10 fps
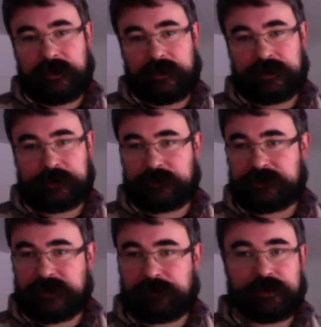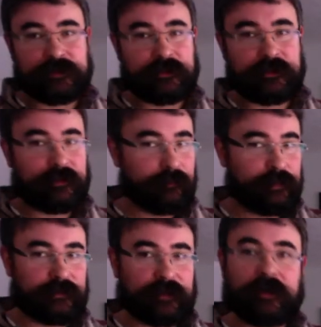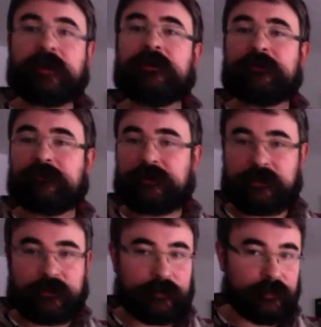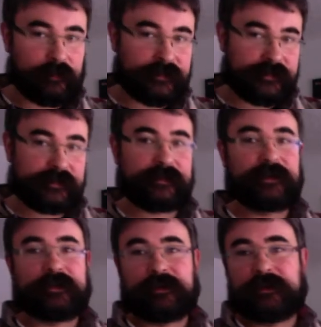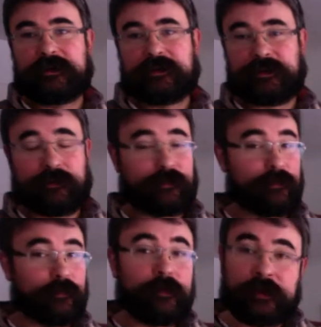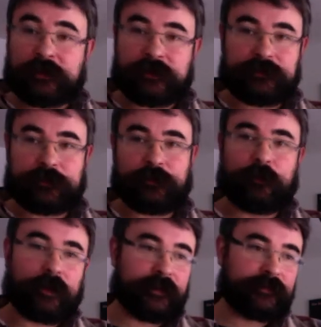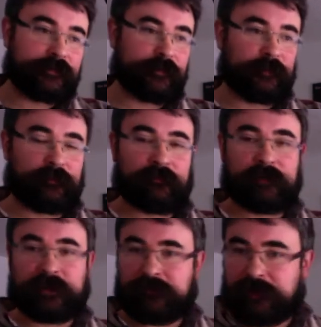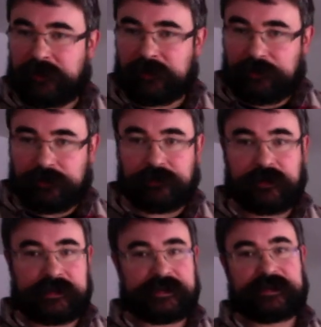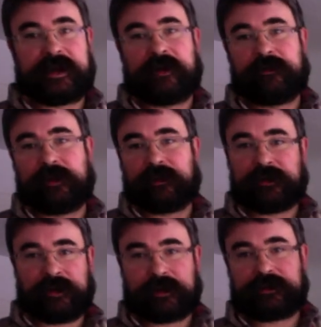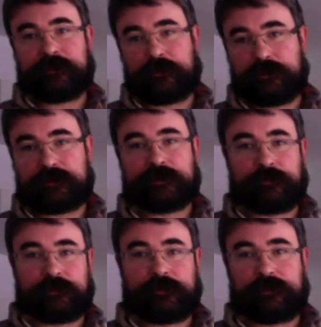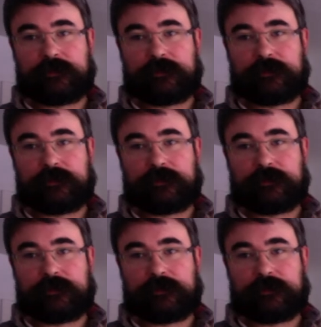as we say, put the cart in front of the horse. You know, you really do want to be very good and sound at connecting root to root